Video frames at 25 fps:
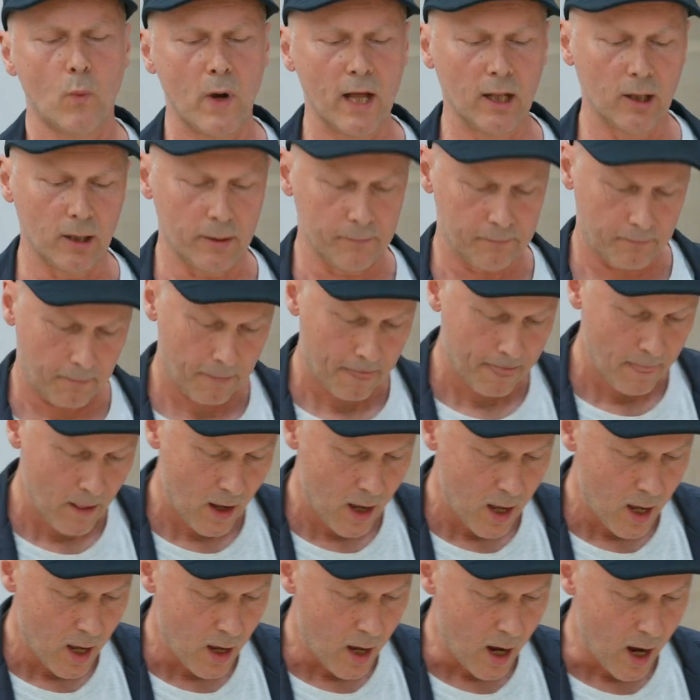Well,
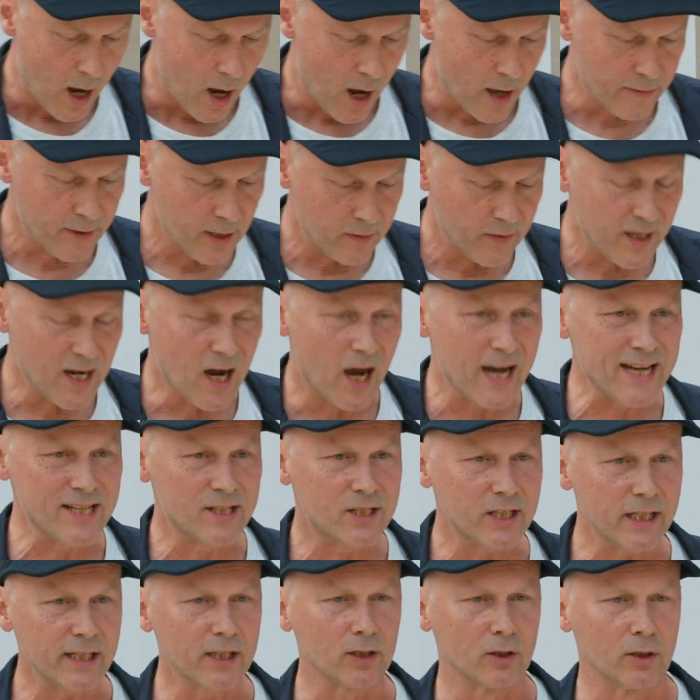I think the
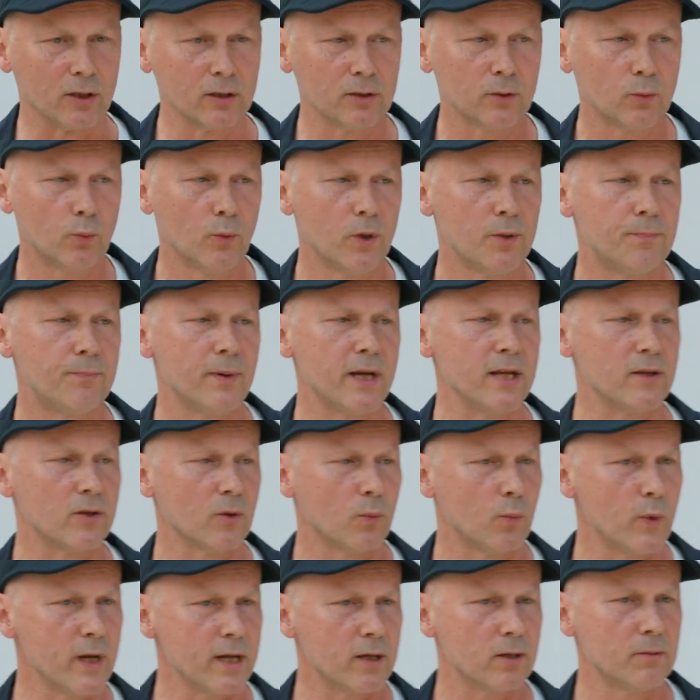ideal would be
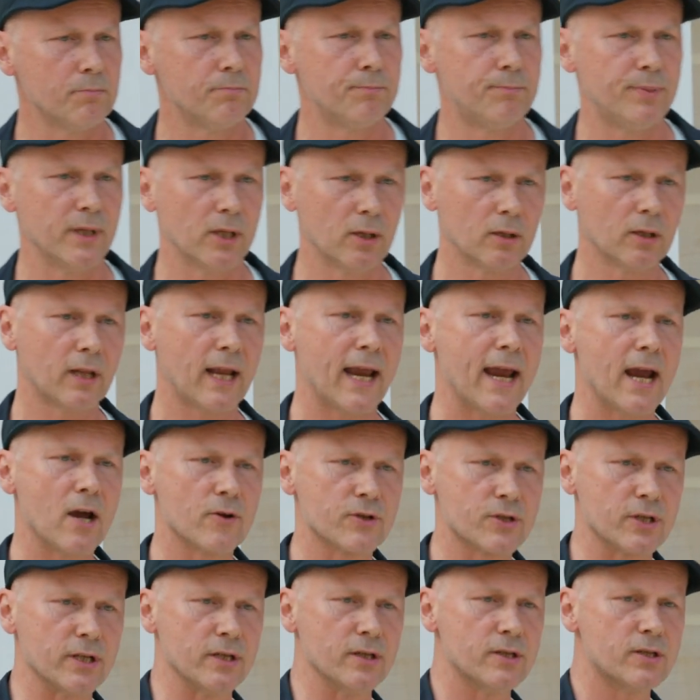that we could build
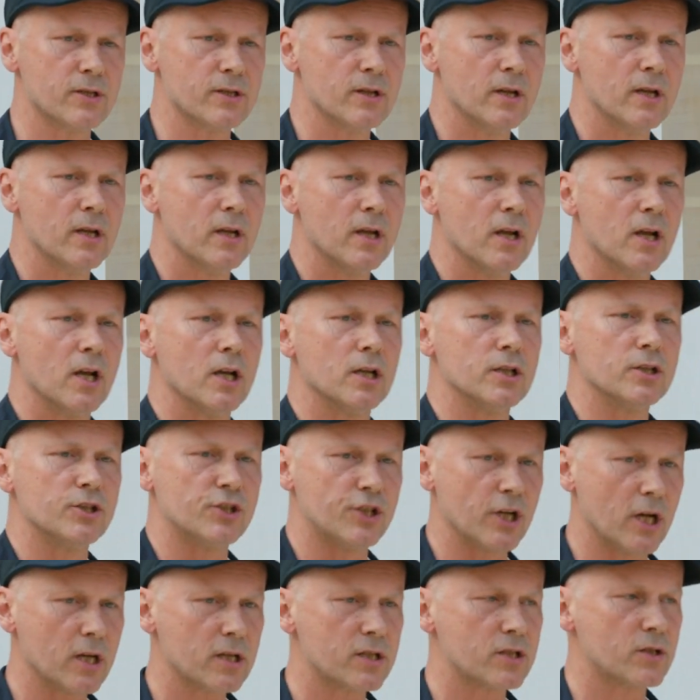houses
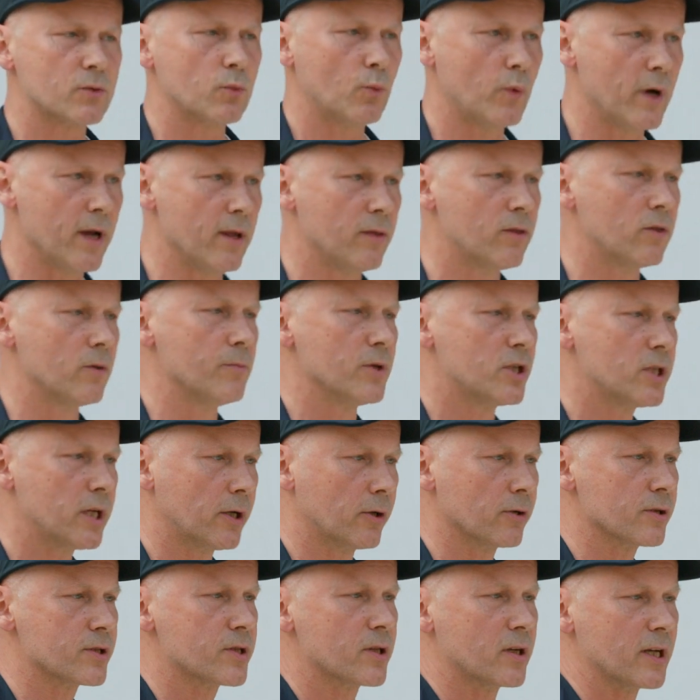just with the
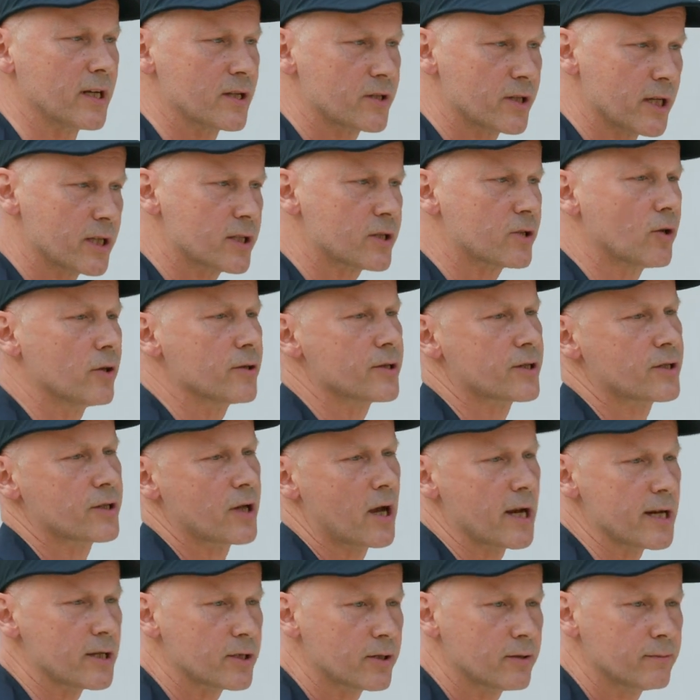materials that exist on
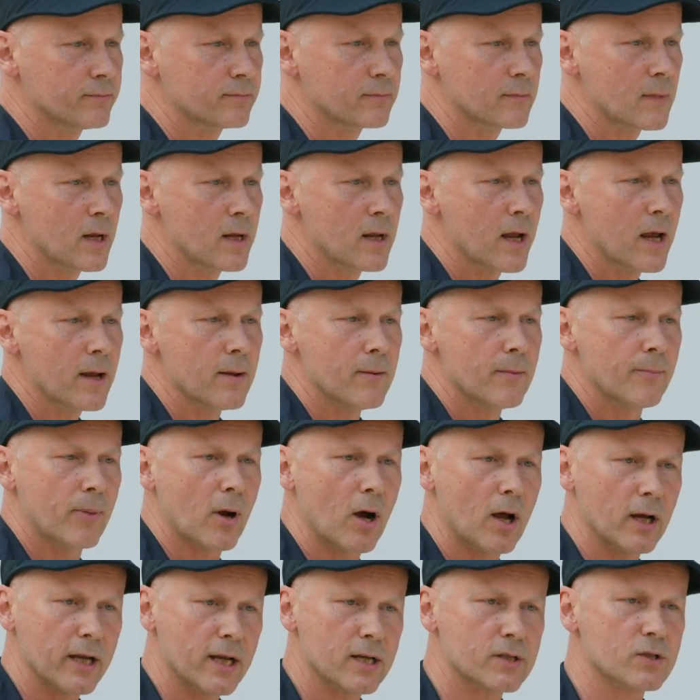site,
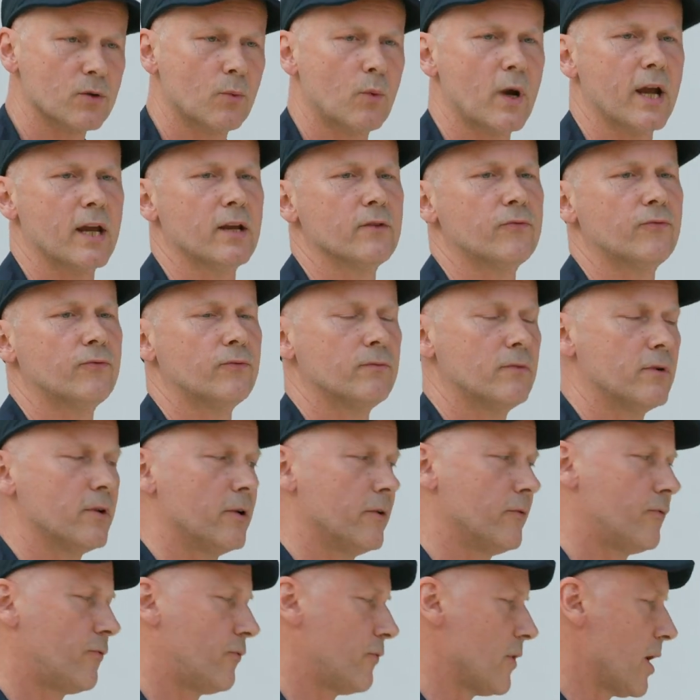partly as a way
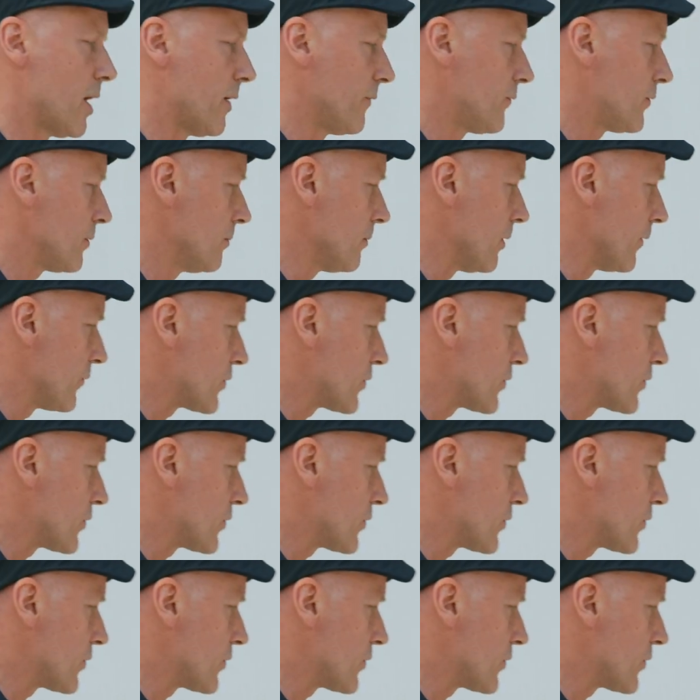of